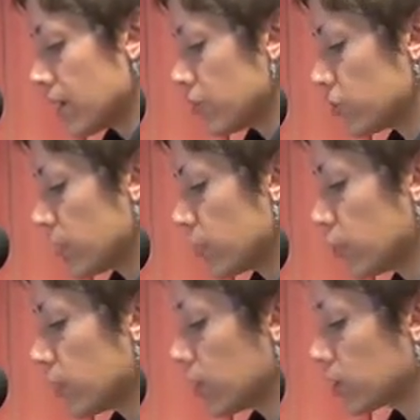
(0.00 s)
she
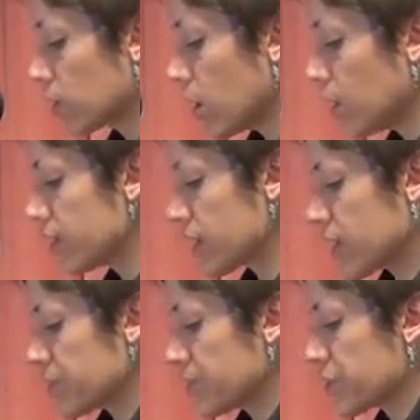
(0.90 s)
will call the
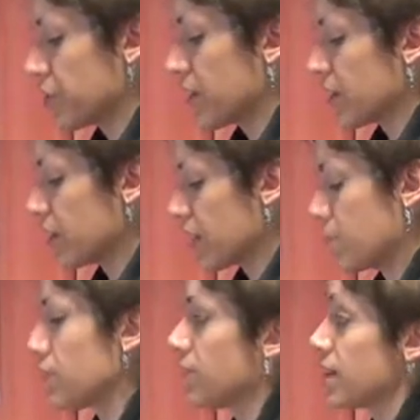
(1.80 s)
cubs so that they can
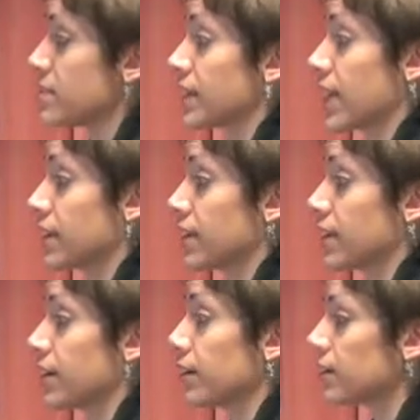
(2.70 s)
come investigate the
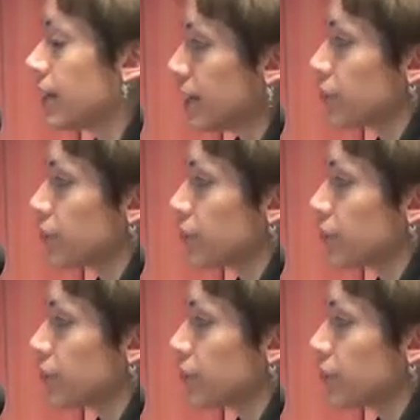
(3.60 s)
kill.